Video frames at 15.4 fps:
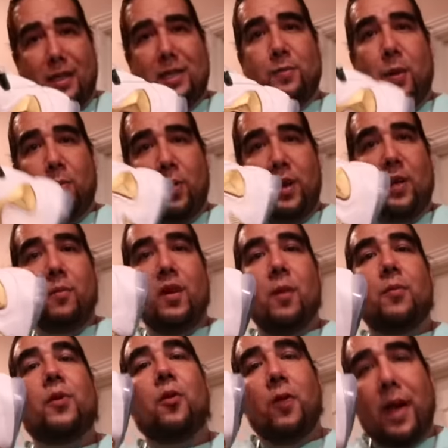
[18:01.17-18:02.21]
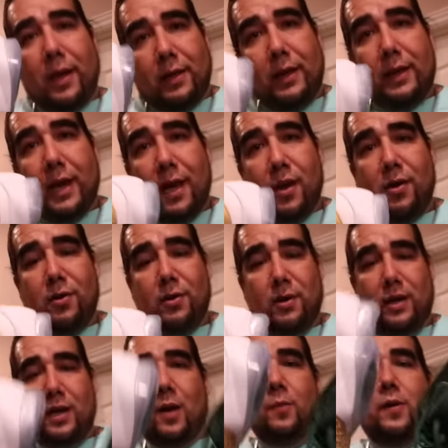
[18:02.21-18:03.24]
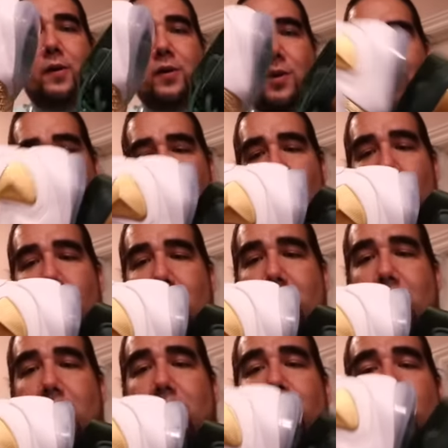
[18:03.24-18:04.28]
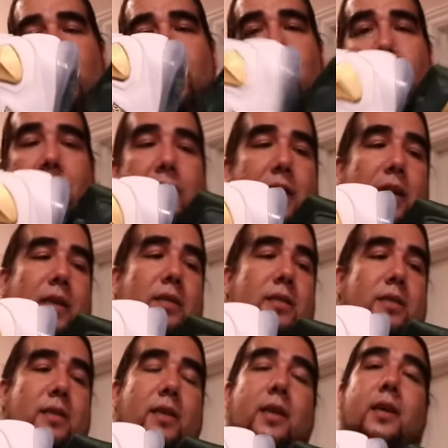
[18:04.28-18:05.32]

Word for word: These people are hitting me up correctly now, and I'm getting correct prices for correct things.